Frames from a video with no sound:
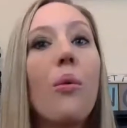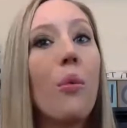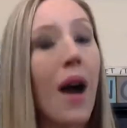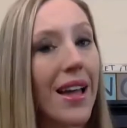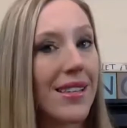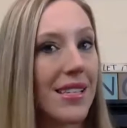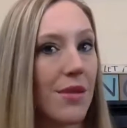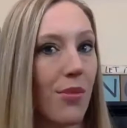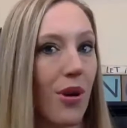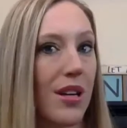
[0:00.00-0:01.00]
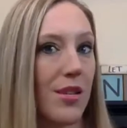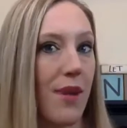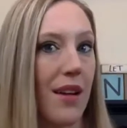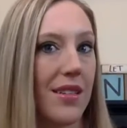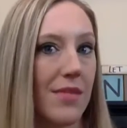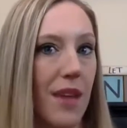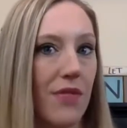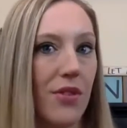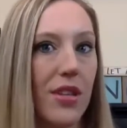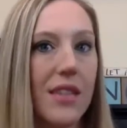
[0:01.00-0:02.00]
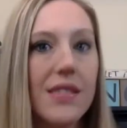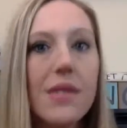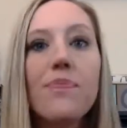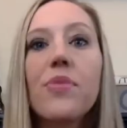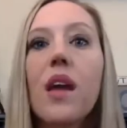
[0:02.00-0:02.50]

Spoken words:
Why is it important to practice mindfulness?